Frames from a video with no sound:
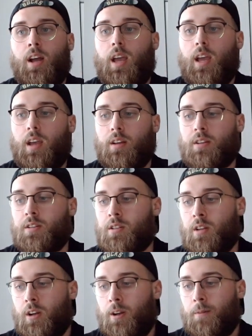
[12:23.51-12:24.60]
And,
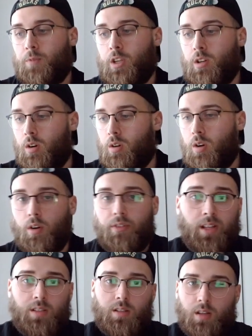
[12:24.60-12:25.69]
you know, no
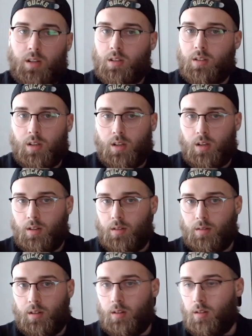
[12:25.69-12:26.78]
offense to
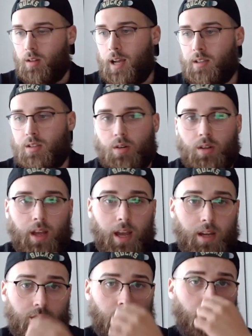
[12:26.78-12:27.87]
Lonzo or
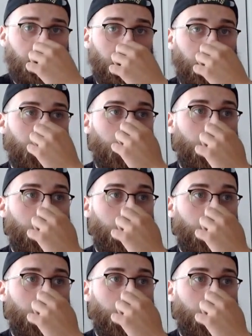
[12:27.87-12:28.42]
LiAngelo, but